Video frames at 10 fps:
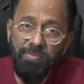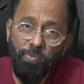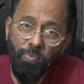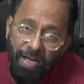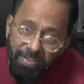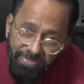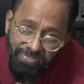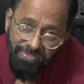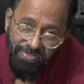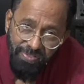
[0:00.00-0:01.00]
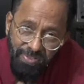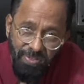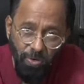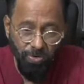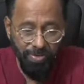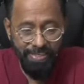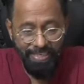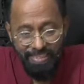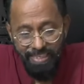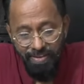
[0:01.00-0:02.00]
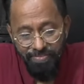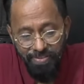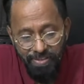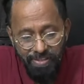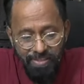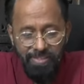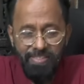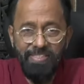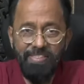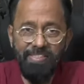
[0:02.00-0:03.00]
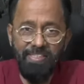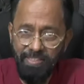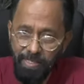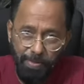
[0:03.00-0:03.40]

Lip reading: wife or lady love, Sita.